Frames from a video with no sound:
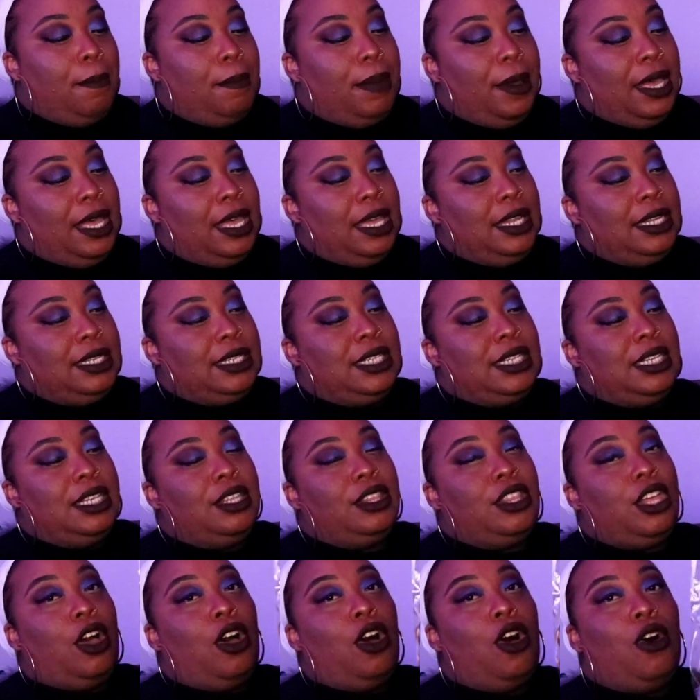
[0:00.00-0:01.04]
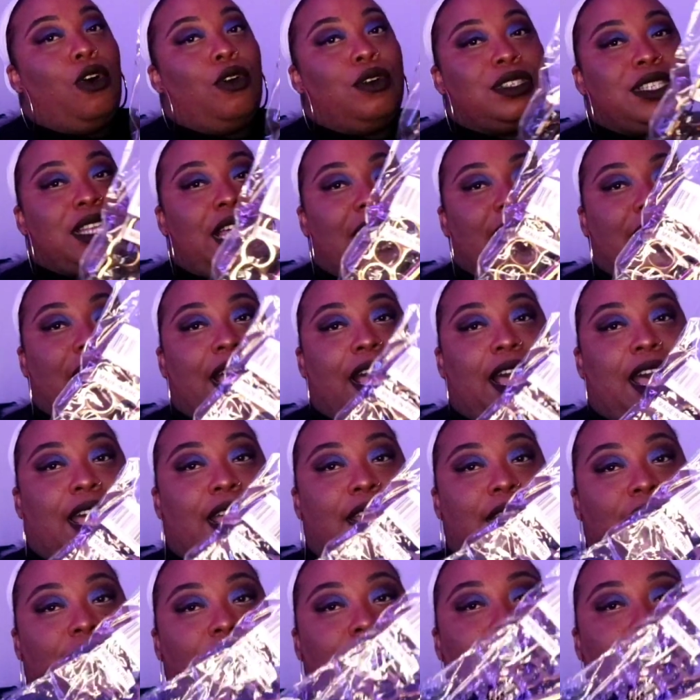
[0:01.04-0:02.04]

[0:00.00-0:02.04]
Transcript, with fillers: But the holes I got,